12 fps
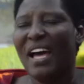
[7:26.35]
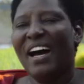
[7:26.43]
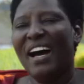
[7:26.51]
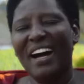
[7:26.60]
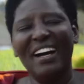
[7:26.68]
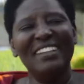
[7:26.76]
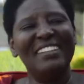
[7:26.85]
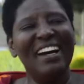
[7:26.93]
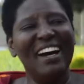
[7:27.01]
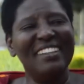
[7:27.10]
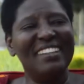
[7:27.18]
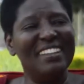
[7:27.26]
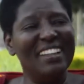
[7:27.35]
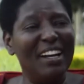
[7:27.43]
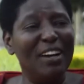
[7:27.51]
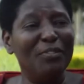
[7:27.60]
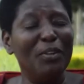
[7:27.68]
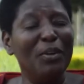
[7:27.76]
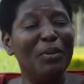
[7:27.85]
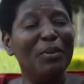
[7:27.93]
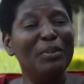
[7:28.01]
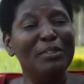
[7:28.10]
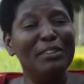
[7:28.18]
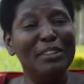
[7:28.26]
And therefore,
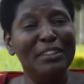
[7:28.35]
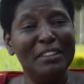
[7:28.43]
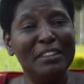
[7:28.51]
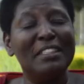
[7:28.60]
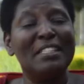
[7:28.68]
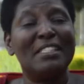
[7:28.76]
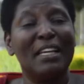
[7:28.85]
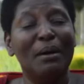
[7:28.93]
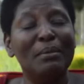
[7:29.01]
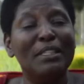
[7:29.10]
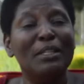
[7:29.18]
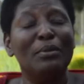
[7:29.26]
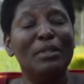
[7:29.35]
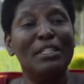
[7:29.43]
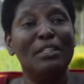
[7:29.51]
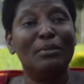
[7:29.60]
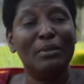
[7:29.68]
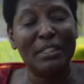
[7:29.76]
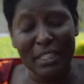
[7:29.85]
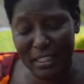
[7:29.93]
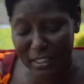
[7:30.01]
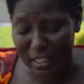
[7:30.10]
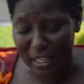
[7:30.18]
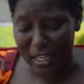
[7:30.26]
it is something we need to
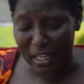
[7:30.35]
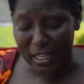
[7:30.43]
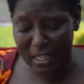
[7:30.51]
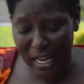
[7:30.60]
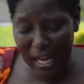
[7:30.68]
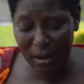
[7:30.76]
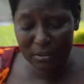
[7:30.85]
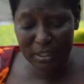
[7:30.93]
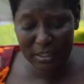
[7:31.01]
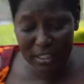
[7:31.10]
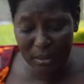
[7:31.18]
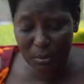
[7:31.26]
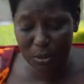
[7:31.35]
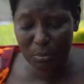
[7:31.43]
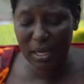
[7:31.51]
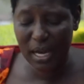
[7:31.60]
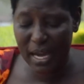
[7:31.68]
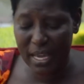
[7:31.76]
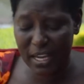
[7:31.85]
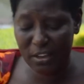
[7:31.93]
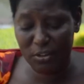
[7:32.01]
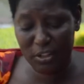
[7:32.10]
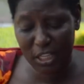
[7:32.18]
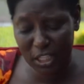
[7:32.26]
think. Now, the thing will be higher
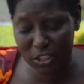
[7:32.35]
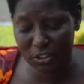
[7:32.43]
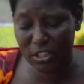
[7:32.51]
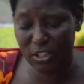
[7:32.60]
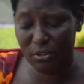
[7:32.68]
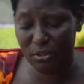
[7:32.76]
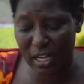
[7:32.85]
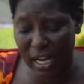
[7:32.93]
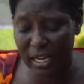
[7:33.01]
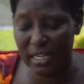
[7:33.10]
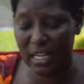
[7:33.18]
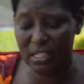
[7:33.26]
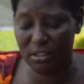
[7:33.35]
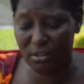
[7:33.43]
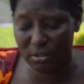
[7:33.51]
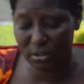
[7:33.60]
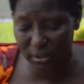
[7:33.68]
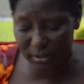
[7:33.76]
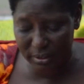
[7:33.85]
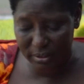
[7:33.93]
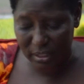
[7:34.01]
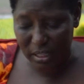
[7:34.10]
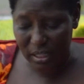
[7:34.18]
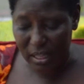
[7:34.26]
education in Uganda's growth
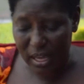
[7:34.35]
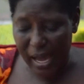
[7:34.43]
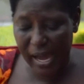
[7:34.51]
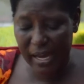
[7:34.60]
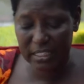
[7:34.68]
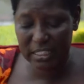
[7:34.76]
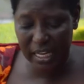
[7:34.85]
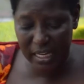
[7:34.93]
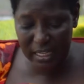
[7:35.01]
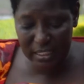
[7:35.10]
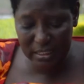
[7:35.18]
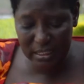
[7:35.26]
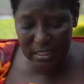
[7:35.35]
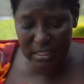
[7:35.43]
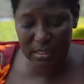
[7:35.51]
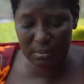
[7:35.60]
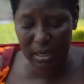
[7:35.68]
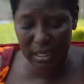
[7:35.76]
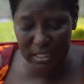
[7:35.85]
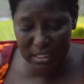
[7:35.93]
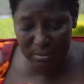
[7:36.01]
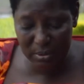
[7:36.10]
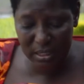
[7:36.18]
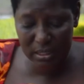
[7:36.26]
and challenges
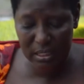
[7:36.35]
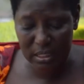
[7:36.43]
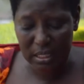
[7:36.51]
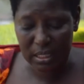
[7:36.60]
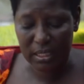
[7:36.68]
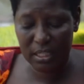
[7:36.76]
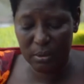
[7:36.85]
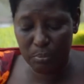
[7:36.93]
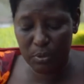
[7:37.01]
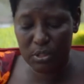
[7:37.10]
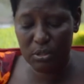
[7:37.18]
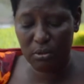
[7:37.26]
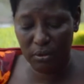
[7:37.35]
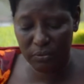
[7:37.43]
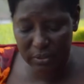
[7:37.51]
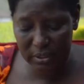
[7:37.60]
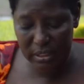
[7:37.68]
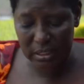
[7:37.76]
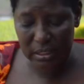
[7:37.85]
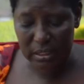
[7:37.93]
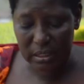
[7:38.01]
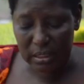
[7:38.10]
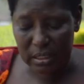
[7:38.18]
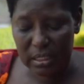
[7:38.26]
management in
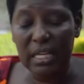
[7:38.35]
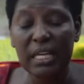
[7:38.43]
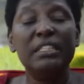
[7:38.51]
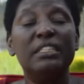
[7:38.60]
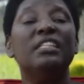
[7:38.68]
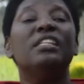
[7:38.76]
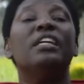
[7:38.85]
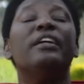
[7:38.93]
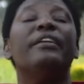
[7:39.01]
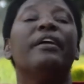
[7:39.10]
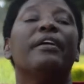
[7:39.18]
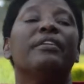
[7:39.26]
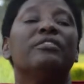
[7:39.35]
post-COVID-19 era.